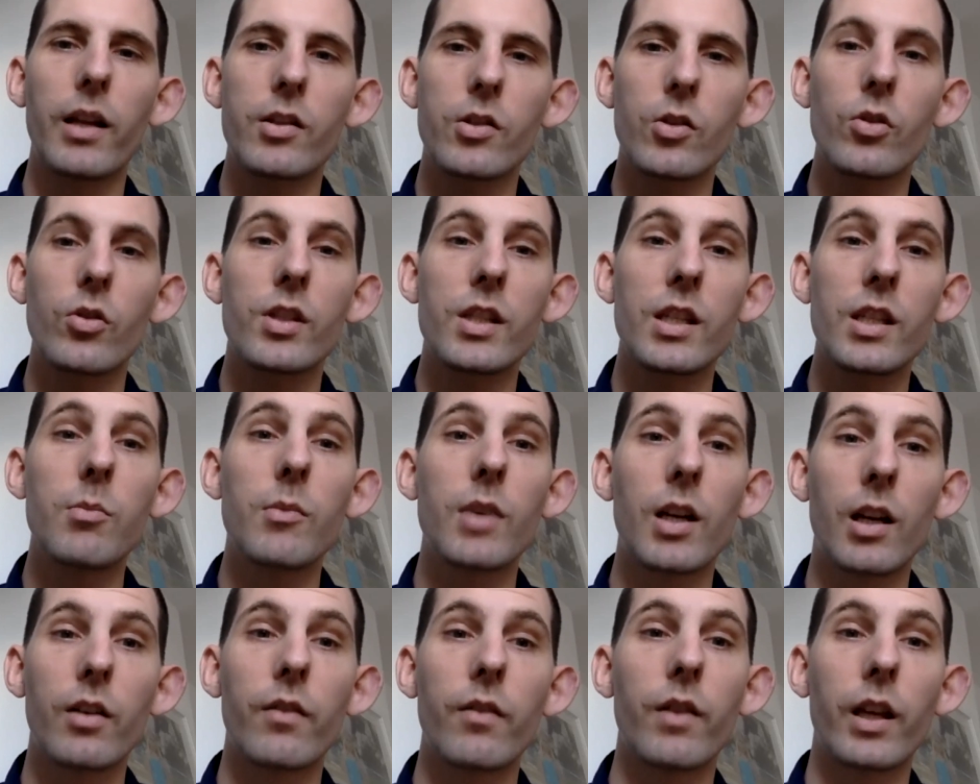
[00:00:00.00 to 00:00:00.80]
So it seemed
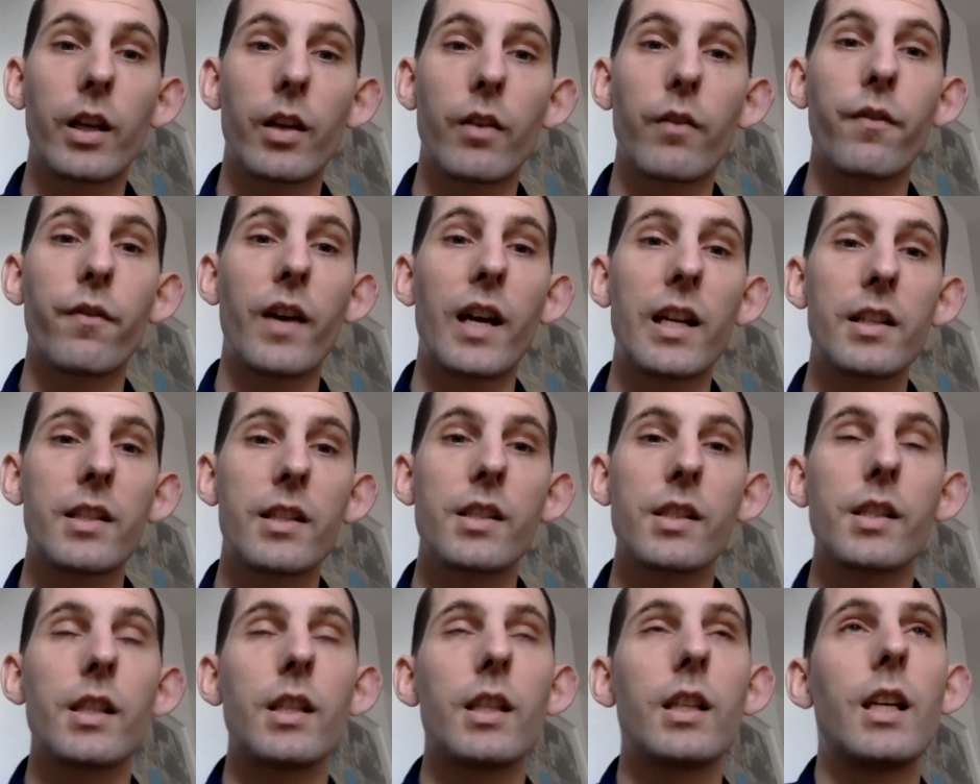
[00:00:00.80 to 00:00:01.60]
kind of like a
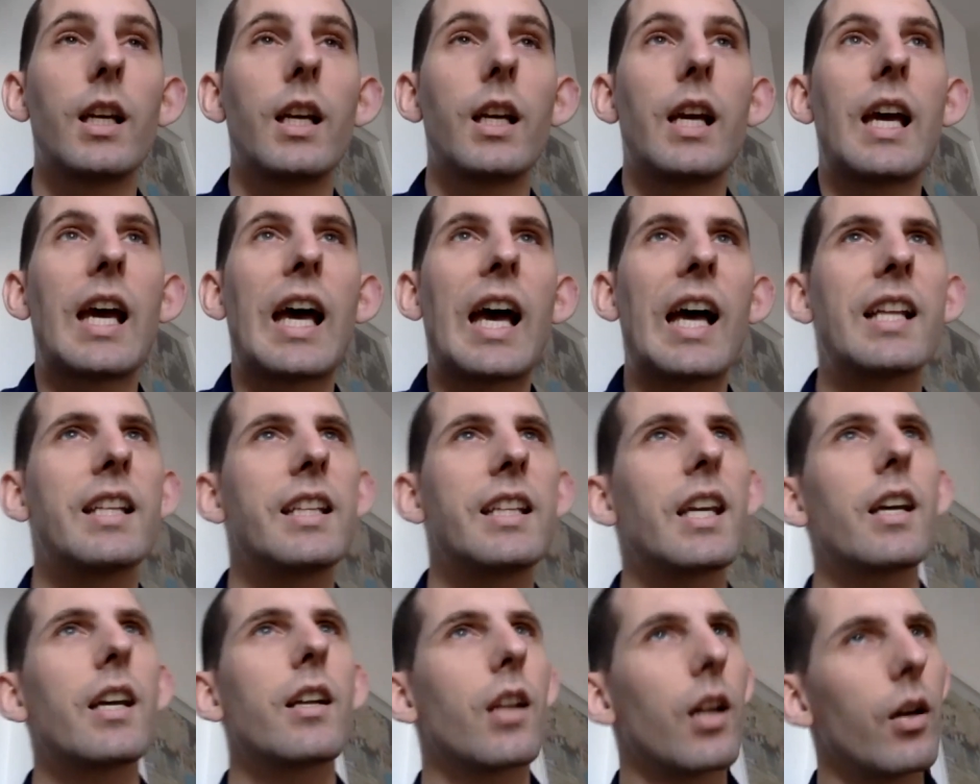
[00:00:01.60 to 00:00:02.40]
fantasy. And
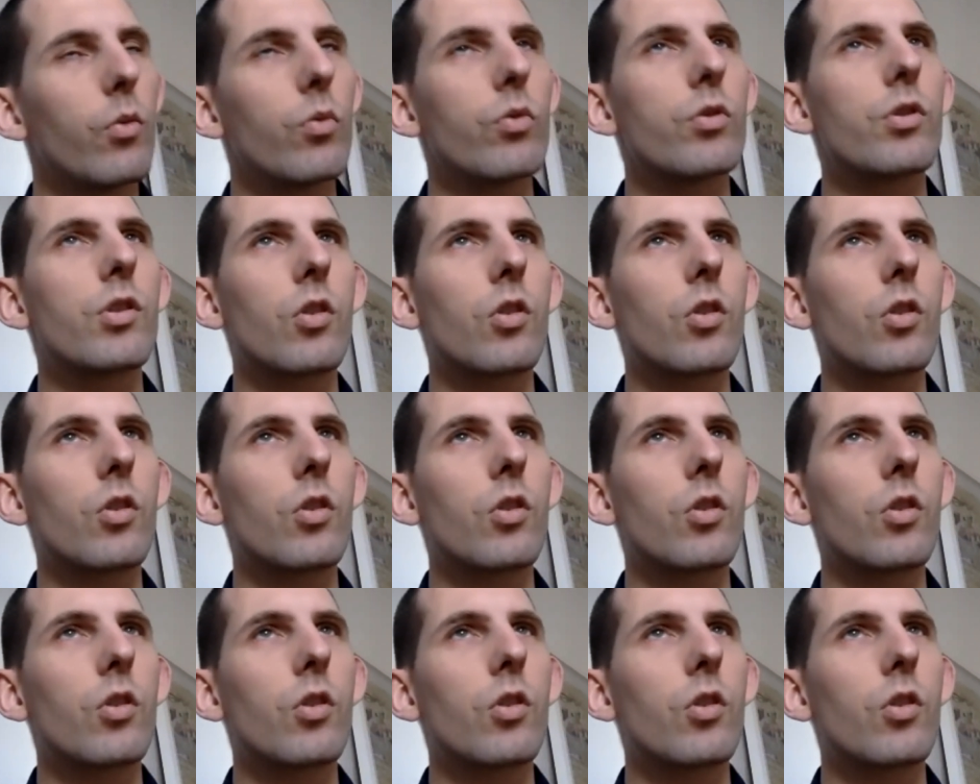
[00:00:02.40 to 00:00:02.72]
yet I was